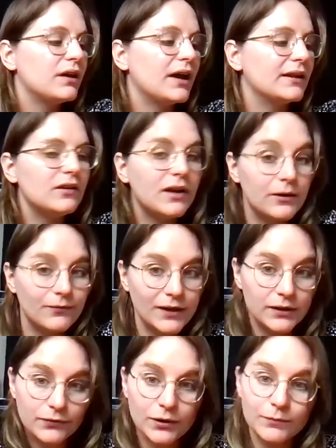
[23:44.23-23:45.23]
And look how far
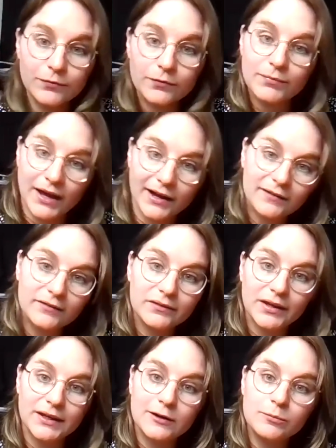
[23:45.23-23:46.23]
you've come from that.
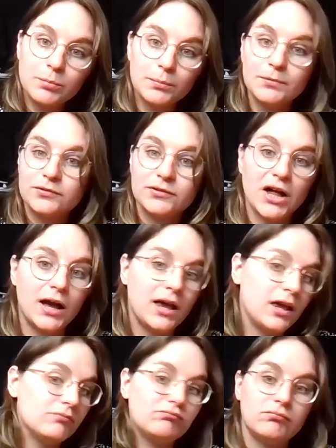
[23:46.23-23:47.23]
Like, you published that,
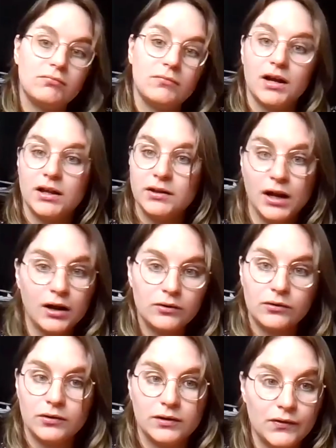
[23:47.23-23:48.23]
and now
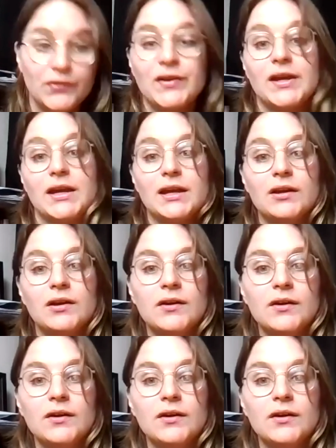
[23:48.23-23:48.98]
you can see